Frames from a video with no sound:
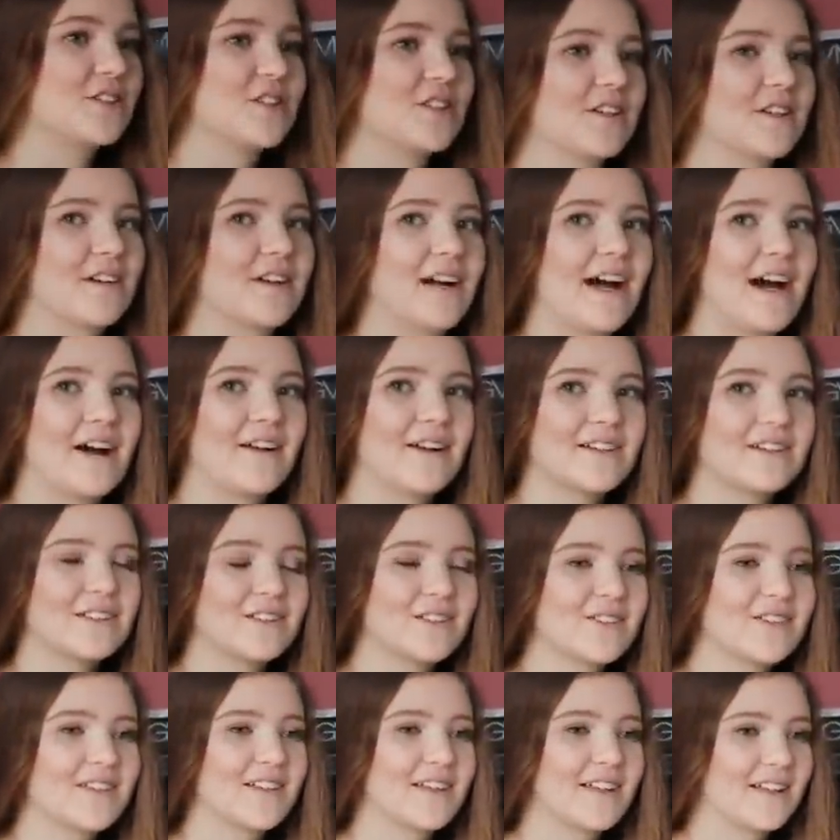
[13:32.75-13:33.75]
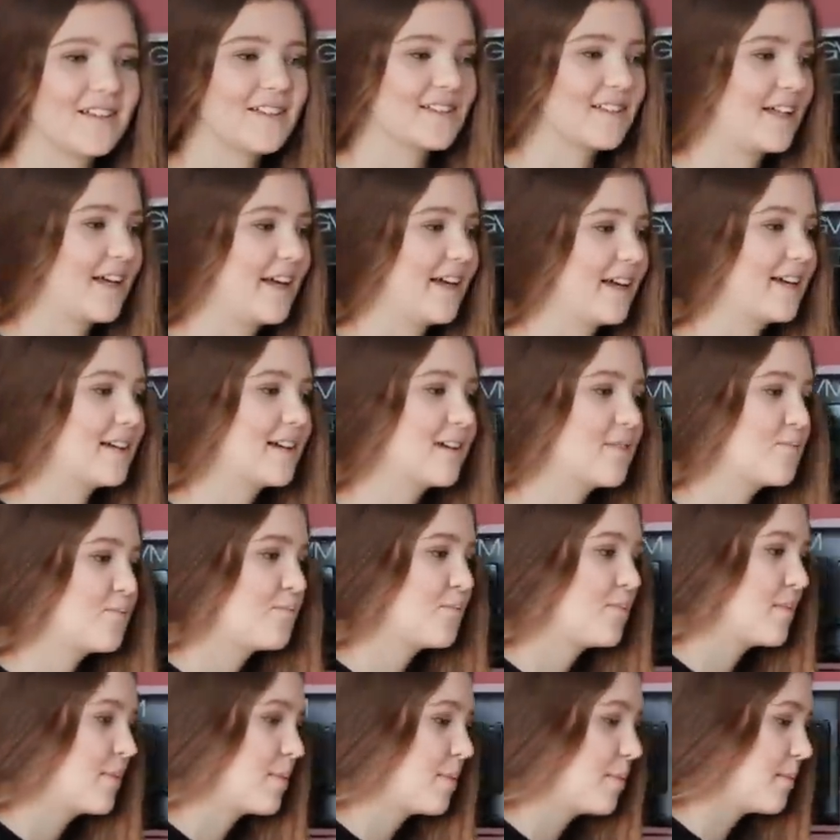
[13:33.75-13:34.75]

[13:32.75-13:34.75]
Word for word: each other how to do things. Like mm